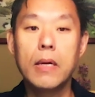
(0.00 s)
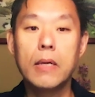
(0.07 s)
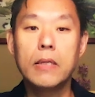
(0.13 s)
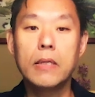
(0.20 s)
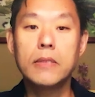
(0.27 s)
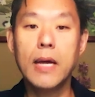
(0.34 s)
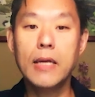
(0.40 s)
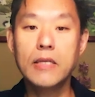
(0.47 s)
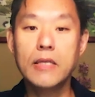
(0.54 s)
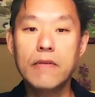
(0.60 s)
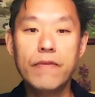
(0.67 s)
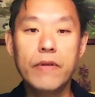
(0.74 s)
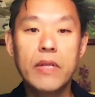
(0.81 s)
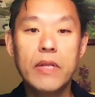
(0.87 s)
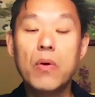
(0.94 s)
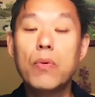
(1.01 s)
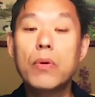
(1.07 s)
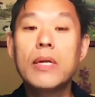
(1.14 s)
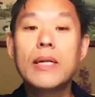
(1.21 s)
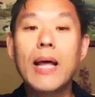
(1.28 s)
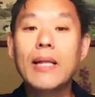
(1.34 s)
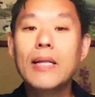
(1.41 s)
scientifically, or
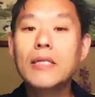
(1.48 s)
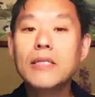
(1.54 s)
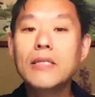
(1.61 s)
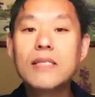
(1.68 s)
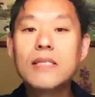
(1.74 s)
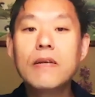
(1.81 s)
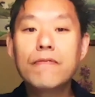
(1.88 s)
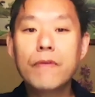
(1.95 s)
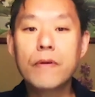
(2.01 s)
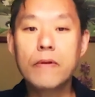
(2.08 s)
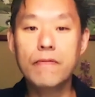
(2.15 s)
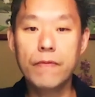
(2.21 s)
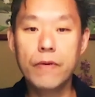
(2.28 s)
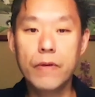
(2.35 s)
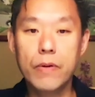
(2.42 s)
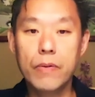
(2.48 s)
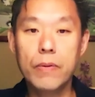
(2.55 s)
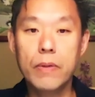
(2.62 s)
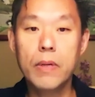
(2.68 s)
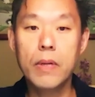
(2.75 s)
in at least a different view,